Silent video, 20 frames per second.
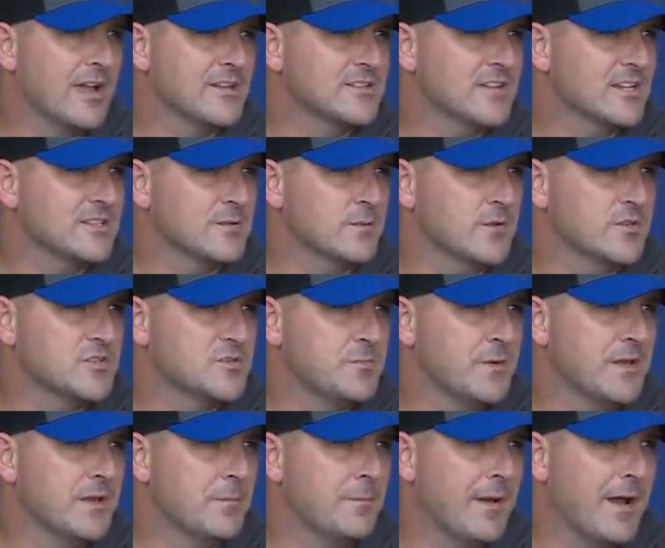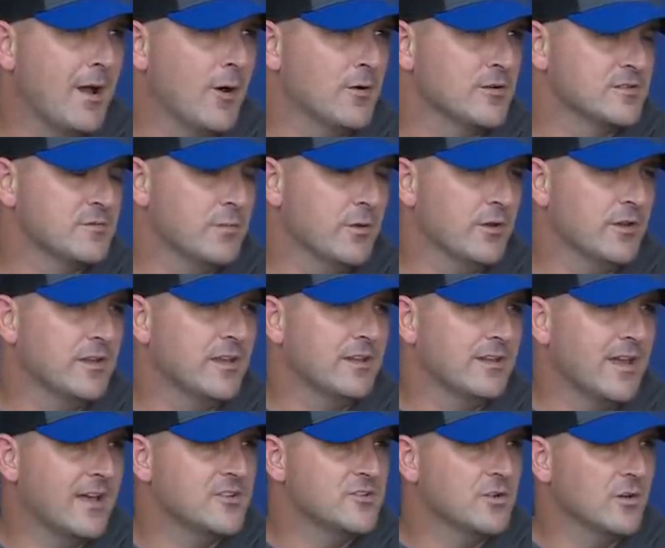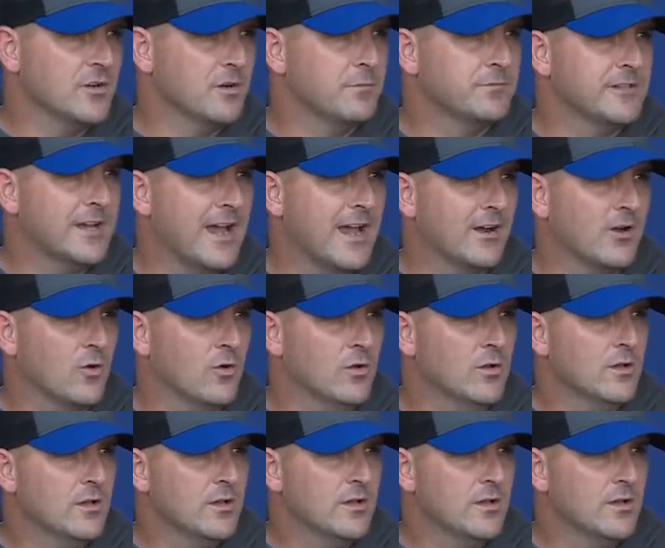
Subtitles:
He's got some good speed to power. His ability to get an edge on a tackle